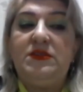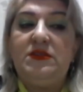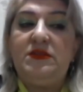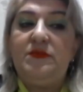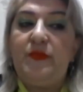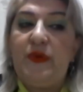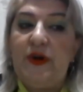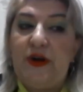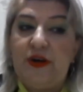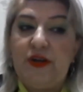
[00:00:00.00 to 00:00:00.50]

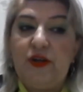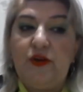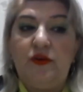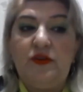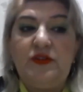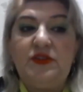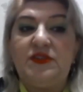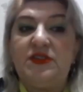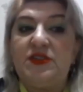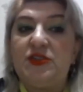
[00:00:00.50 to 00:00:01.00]

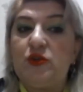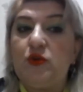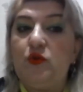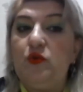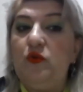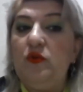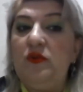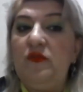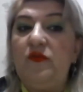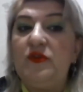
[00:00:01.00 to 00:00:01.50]
period, the
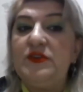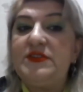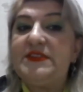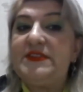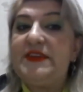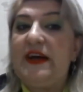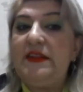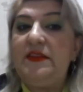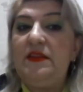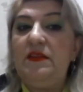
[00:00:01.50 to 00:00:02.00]
school was
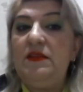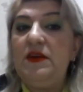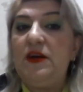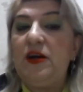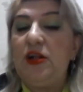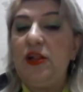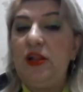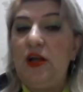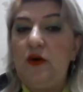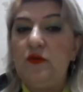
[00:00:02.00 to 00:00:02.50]
suddenly
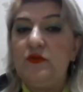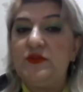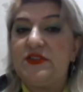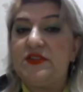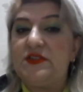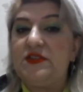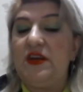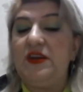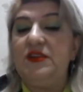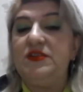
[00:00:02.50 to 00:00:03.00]

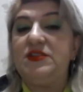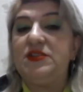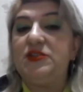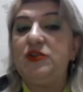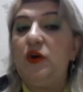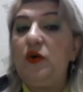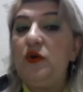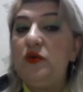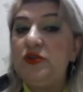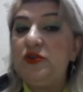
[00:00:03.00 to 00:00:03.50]
closed in
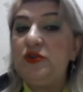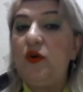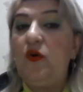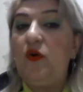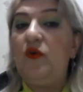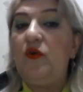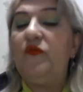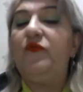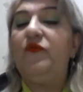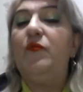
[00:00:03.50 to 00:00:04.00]
3rd
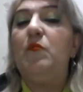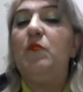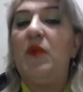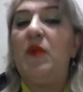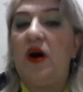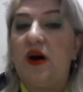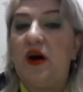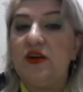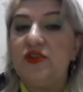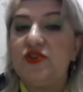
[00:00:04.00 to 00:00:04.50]
of
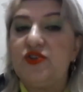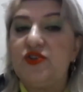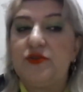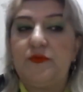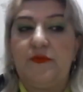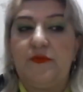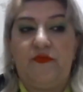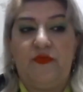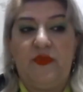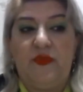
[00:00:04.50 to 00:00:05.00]
March.
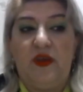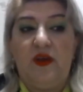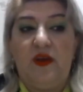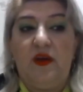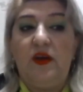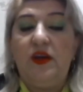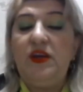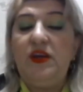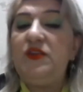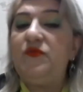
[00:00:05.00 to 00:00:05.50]

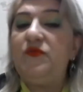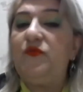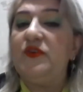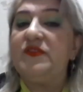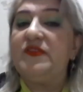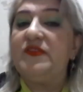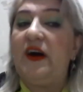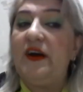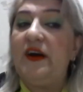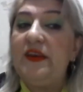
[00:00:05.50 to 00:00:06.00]
It
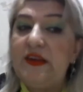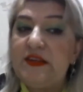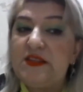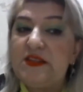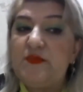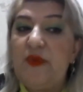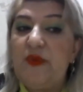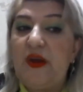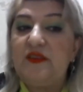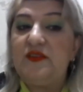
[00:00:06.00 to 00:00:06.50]
was
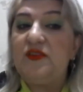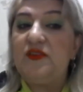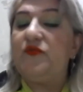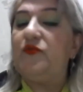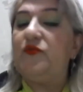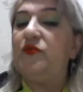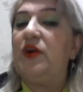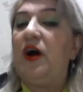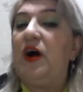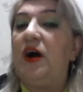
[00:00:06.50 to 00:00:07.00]
unexpected
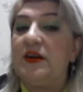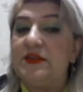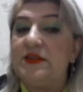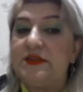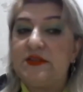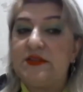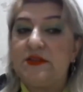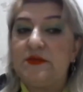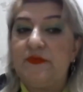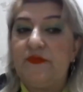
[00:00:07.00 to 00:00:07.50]
for
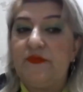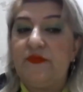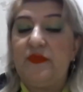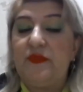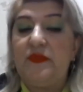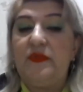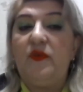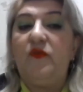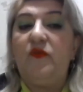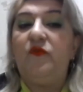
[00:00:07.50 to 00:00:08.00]
us,
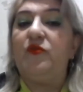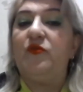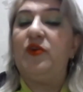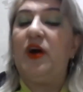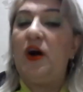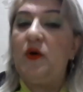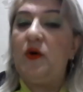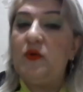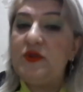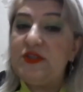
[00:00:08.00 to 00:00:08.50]
for
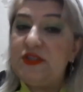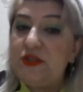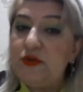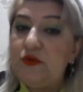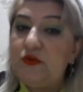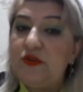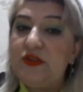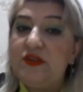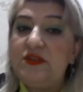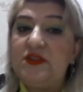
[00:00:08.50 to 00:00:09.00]
our
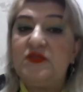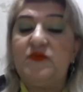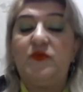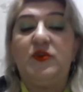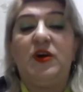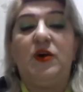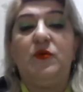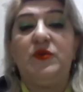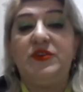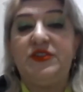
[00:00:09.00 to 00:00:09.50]
students, for
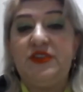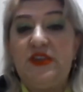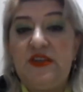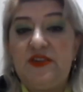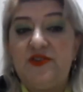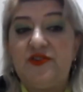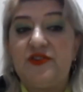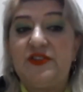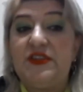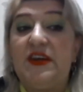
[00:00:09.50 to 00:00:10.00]
our
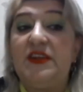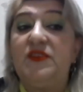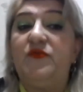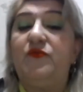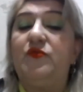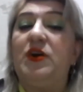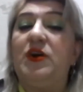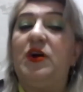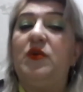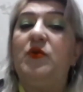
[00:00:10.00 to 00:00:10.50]
teachers, and
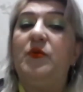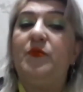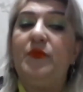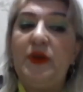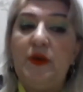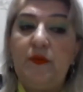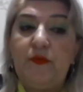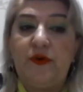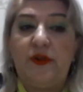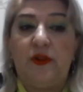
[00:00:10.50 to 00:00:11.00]
for our
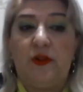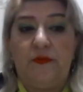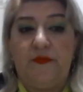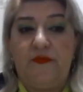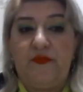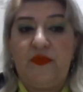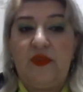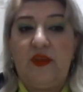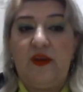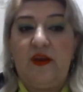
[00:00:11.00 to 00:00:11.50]
people.
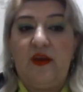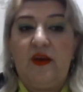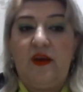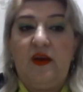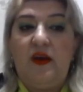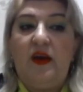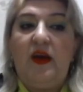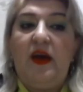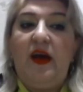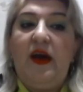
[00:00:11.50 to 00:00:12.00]

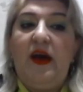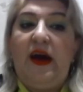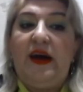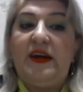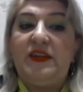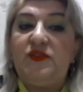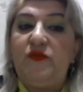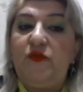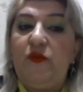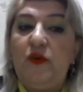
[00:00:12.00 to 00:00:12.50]

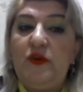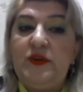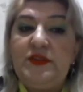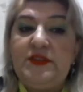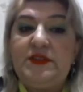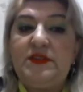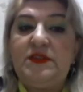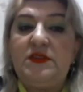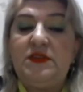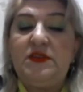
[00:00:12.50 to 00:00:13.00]
At
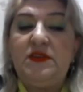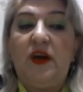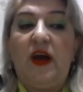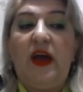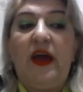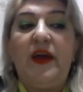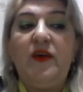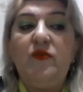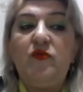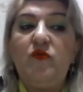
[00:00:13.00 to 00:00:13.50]
first,
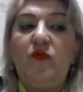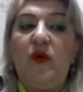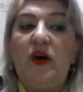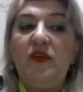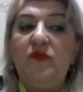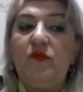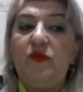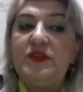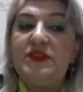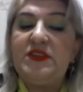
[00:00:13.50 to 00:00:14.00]

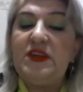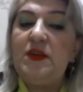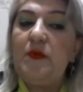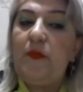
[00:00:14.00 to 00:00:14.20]
everyone was in